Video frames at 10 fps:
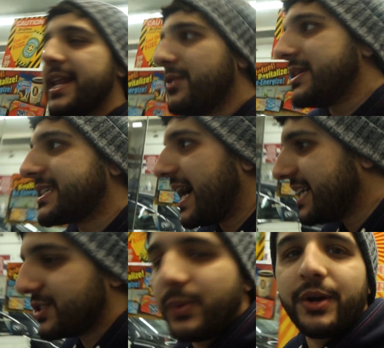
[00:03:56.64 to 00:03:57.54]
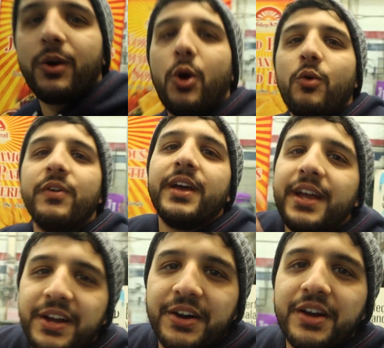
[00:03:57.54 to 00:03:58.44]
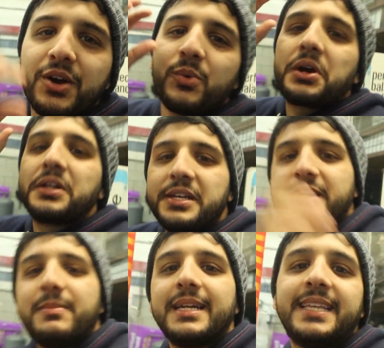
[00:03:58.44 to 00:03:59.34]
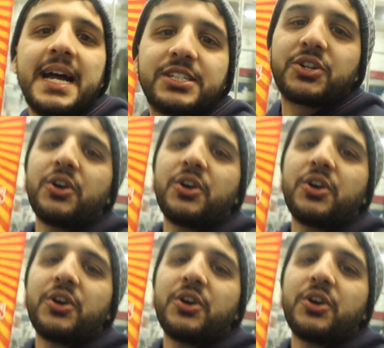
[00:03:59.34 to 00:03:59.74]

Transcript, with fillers: Anyways guys, we are over here. We're cleaning my dad's